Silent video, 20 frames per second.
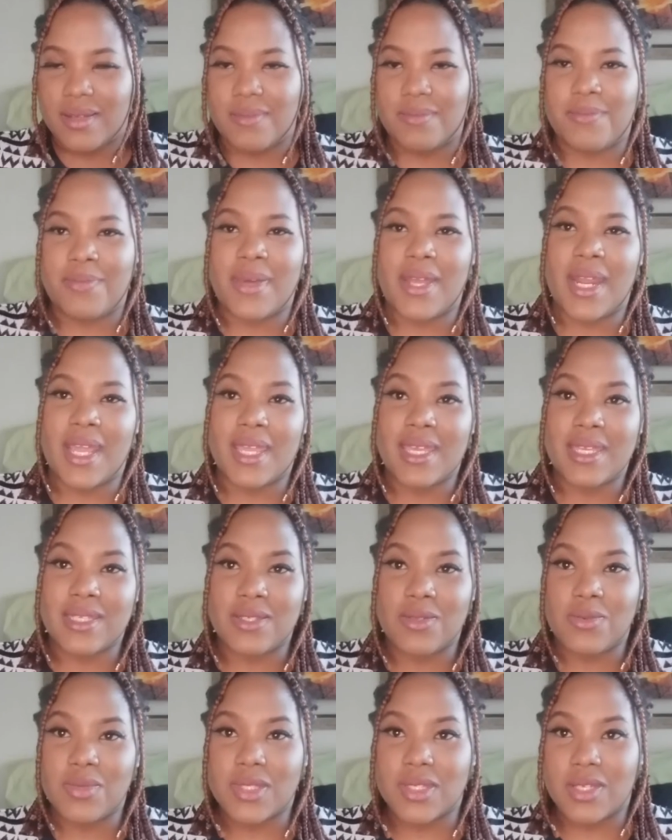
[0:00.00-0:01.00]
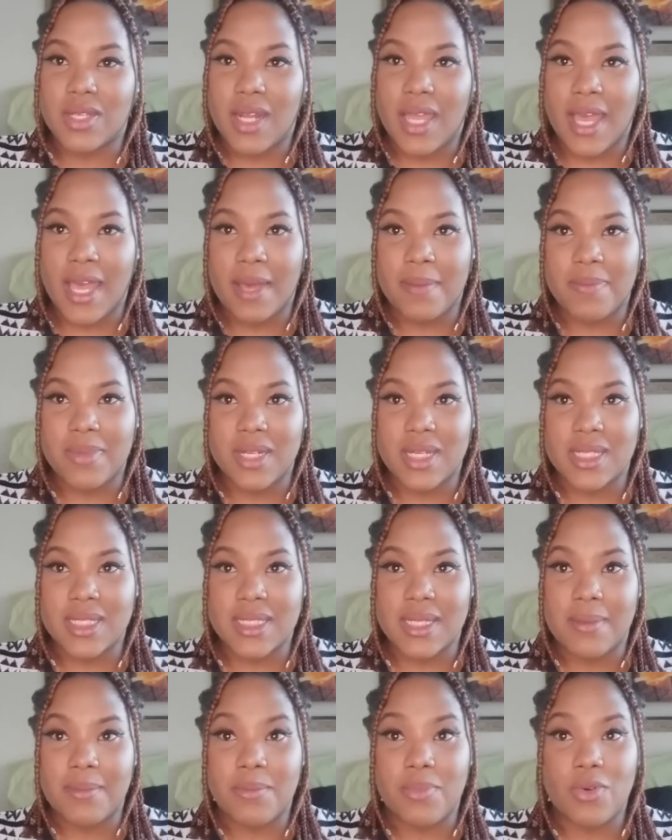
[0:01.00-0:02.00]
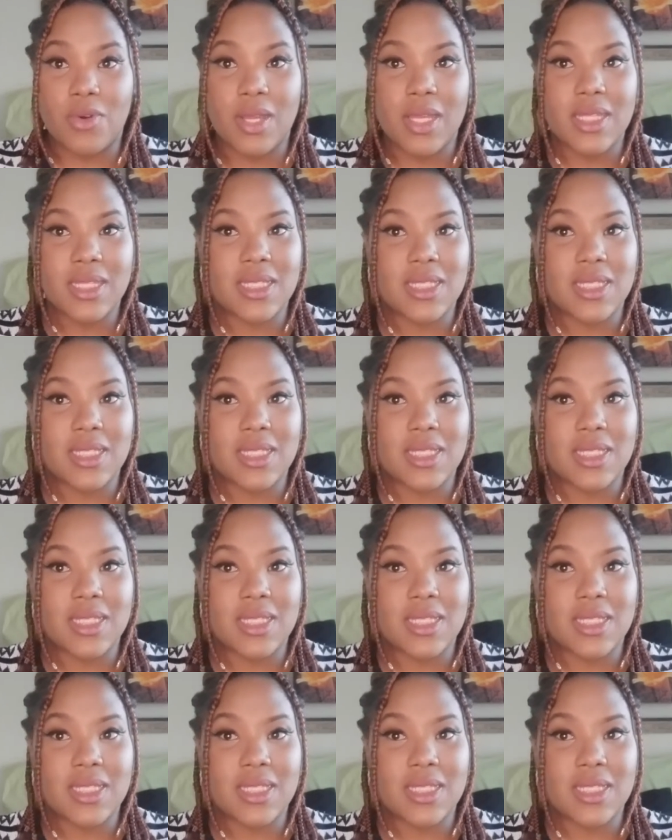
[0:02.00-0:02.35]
but I guess it was gonna happen at some point,